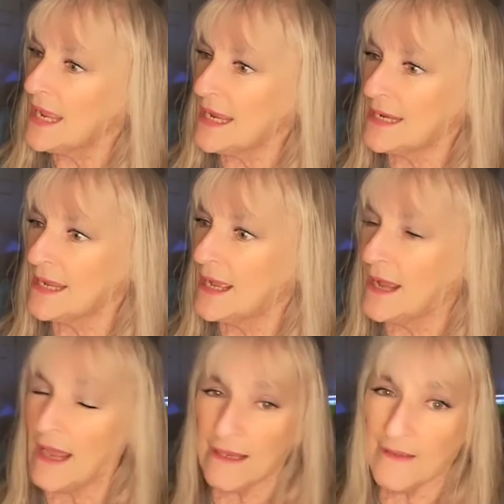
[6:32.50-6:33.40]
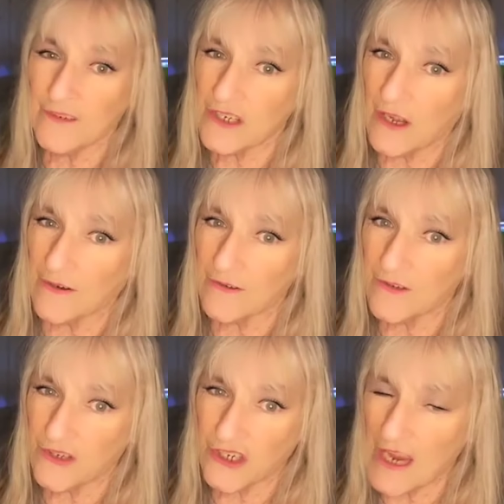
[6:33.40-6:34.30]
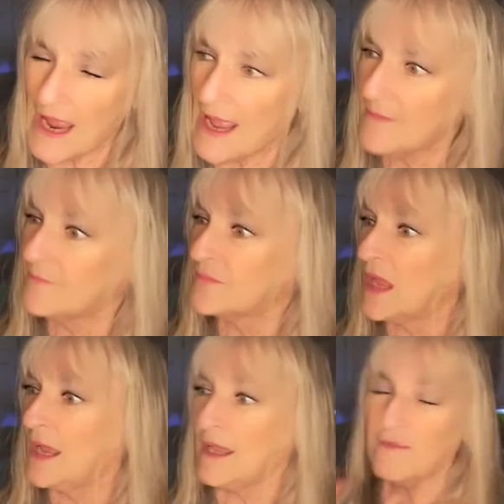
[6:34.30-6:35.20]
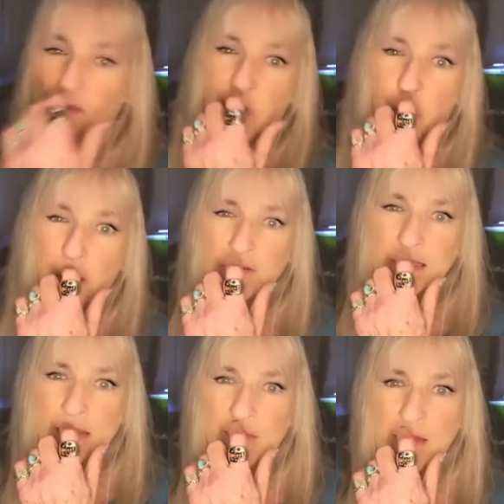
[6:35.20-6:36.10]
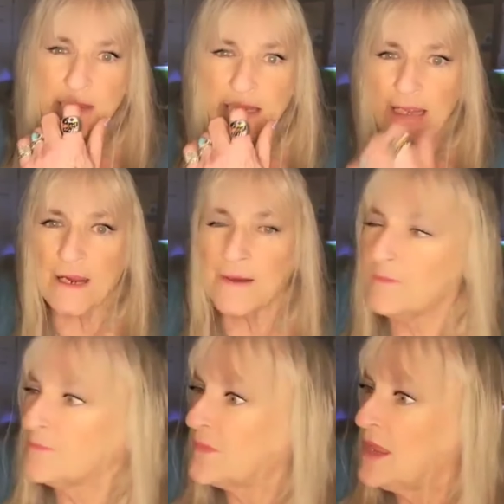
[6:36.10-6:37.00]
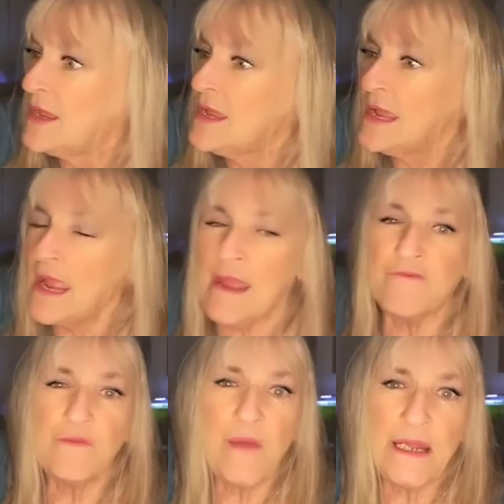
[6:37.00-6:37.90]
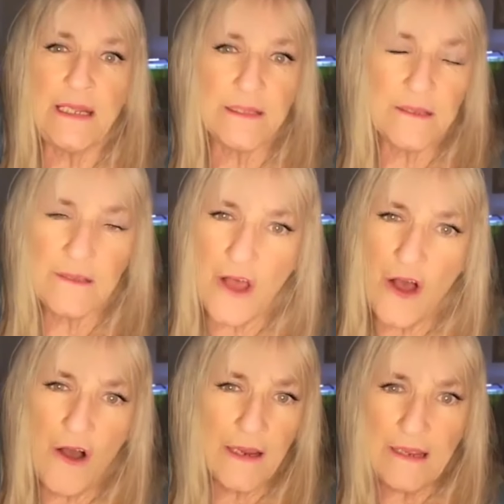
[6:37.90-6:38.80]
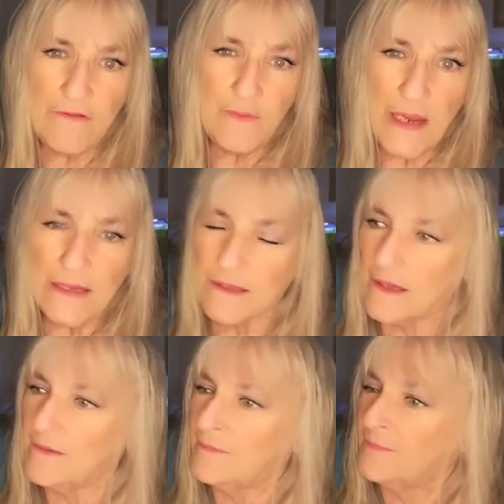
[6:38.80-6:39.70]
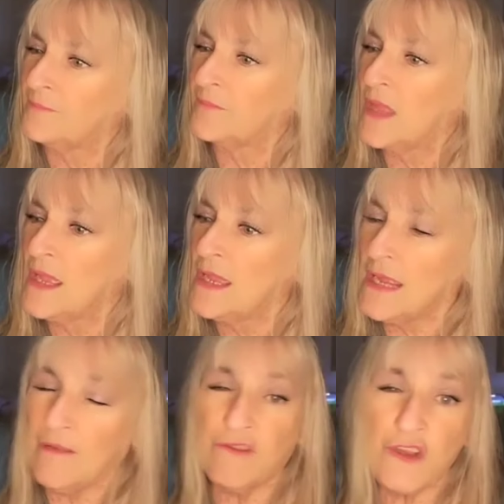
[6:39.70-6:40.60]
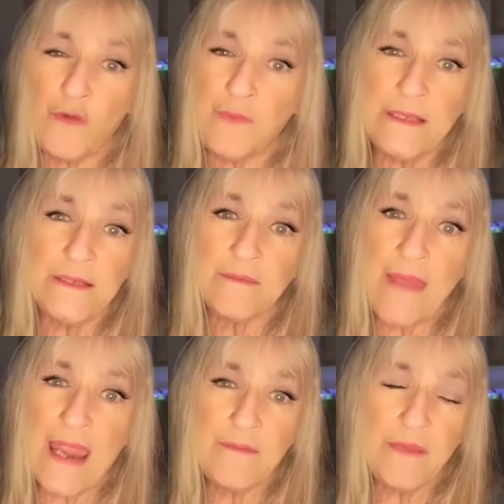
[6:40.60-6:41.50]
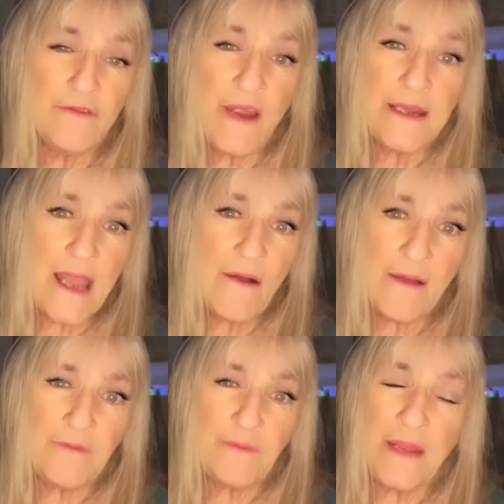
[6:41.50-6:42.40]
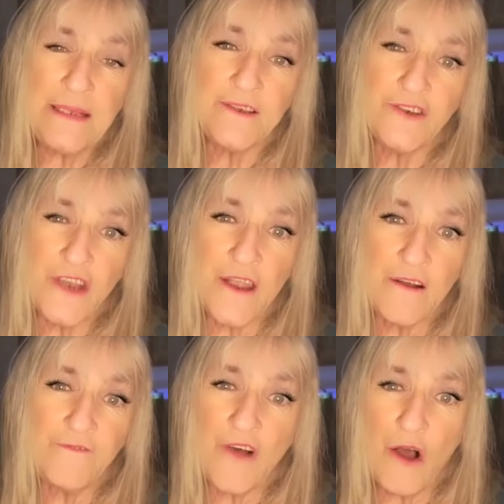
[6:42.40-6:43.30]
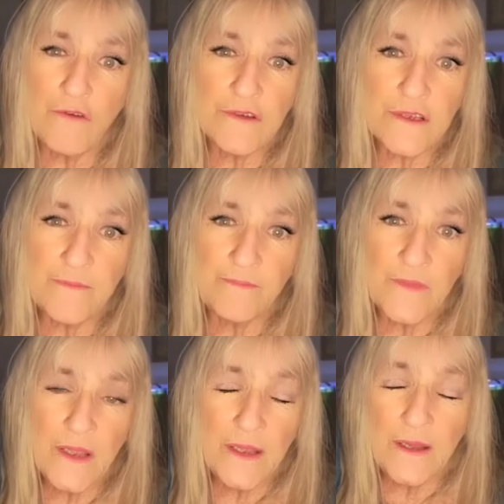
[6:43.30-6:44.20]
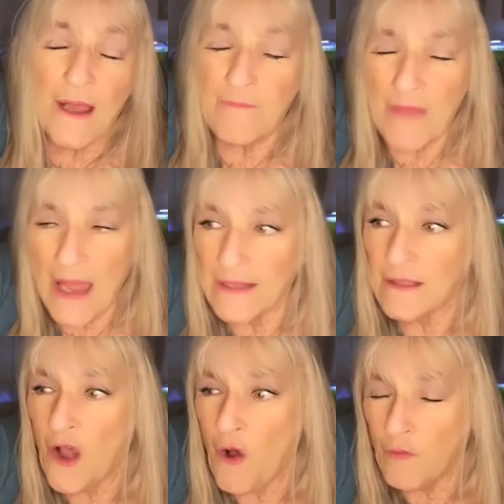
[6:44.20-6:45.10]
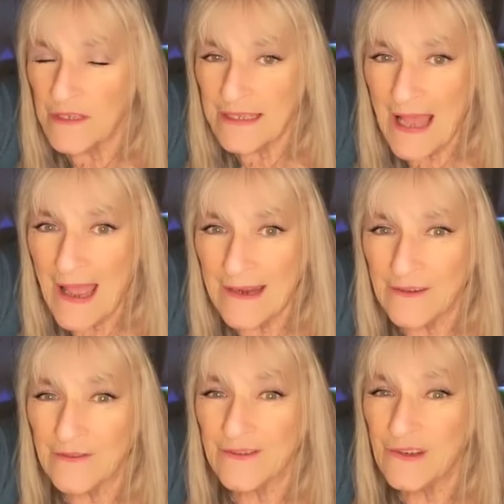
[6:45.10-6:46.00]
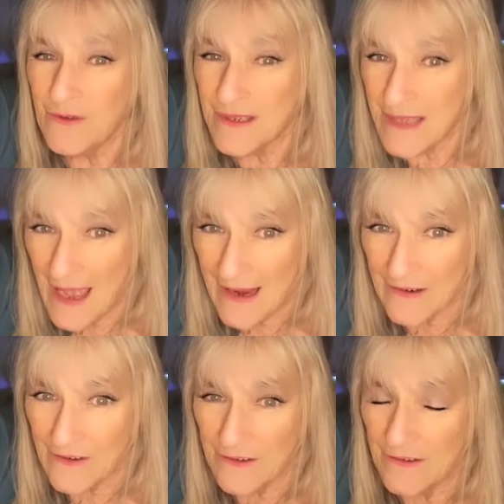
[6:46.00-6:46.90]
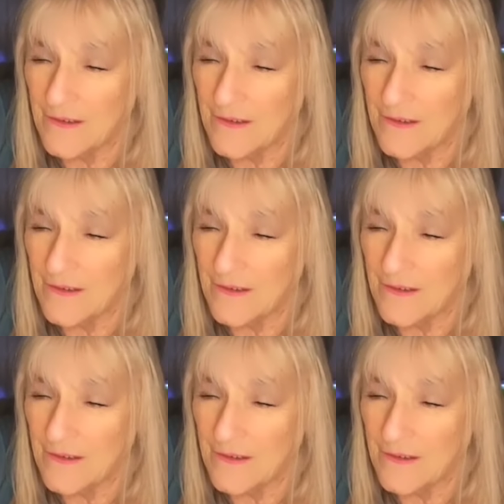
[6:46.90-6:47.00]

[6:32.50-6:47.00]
And I love Chug's chat. I love it more every time I'm in there. Everybody gets along, even Pizza. Even though Pizza's mad at me right now, I'm in pizza jail, folks. I'm not in the homicidal, suicidal.